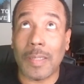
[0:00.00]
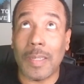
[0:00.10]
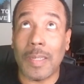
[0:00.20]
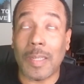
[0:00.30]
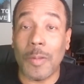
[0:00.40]

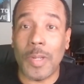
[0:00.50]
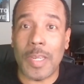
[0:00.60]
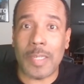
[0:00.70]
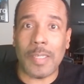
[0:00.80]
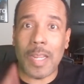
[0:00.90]
Including
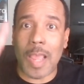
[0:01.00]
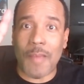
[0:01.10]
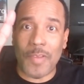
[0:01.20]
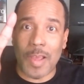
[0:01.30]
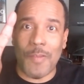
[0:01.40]
yesterday,
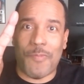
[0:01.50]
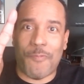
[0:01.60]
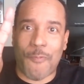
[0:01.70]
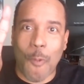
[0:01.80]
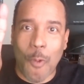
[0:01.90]
I've done
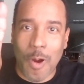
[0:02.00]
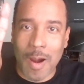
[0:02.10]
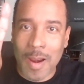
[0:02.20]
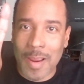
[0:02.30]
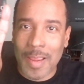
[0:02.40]

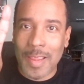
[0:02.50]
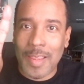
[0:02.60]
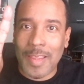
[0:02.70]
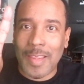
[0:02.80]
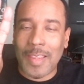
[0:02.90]
four.
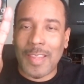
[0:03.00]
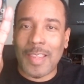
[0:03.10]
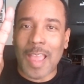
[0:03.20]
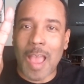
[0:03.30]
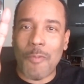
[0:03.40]

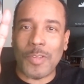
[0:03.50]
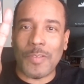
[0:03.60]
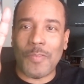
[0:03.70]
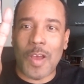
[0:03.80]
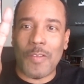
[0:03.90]
I was
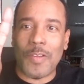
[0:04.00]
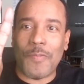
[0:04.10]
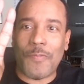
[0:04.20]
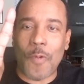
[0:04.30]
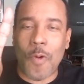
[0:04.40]
involved in
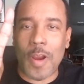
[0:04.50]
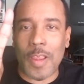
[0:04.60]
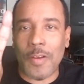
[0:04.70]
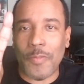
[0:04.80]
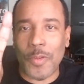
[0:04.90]
four
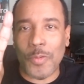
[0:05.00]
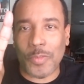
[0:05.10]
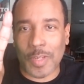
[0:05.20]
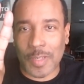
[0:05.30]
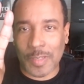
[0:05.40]

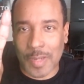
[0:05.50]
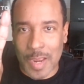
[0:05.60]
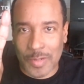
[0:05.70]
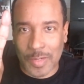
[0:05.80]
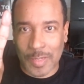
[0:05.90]
interviews and
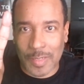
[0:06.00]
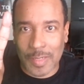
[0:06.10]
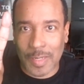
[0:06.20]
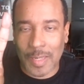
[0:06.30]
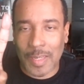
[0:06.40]

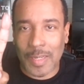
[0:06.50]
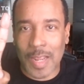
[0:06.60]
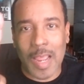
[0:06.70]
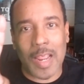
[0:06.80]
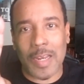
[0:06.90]
discussions
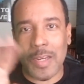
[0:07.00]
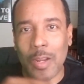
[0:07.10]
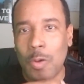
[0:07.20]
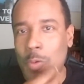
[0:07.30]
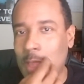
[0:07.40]
that had to
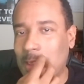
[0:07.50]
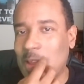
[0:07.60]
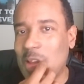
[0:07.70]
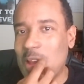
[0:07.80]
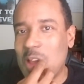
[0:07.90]
deal with
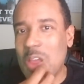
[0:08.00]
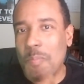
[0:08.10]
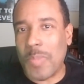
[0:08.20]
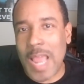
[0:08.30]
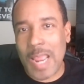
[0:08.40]

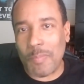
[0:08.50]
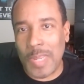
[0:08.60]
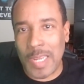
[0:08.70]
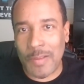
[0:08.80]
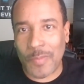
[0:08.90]
black
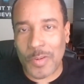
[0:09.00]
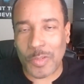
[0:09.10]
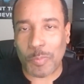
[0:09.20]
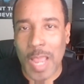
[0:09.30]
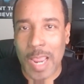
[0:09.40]
men
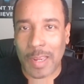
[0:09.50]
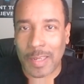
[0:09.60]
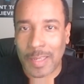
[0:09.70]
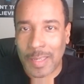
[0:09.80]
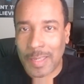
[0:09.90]
versus black
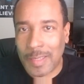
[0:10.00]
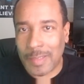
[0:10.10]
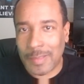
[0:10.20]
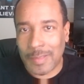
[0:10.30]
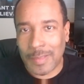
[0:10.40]

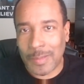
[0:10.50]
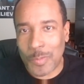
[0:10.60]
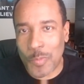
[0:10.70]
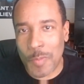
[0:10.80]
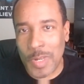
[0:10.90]

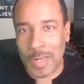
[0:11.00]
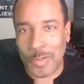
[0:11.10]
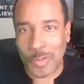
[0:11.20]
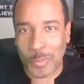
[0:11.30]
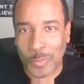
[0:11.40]
women
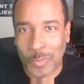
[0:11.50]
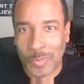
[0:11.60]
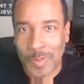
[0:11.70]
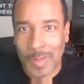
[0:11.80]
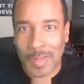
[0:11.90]
issues.
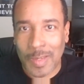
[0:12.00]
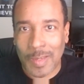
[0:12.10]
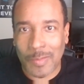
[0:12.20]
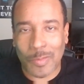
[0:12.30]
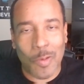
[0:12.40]

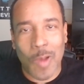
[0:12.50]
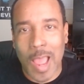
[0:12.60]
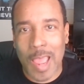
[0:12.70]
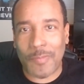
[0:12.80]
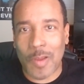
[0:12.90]
So
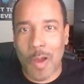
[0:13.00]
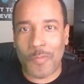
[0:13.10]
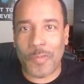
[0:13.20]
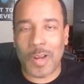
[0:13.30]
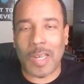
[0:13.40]
I have to
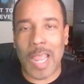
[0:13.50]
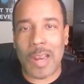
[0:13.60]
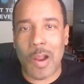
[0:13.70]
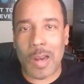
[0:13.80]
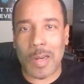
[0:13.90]
offer a
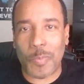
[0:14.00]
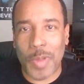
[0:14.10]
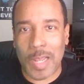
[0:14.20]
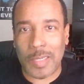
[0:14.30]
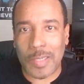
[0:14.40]
lighthearted
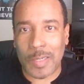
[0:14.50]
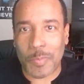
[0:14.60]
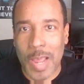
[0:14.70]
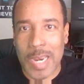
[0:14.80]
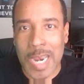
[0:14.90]
apology to
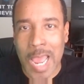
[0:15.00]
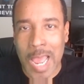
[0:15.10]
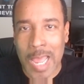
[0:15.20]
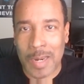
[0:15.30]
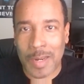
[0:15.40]
my
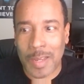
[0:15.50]
non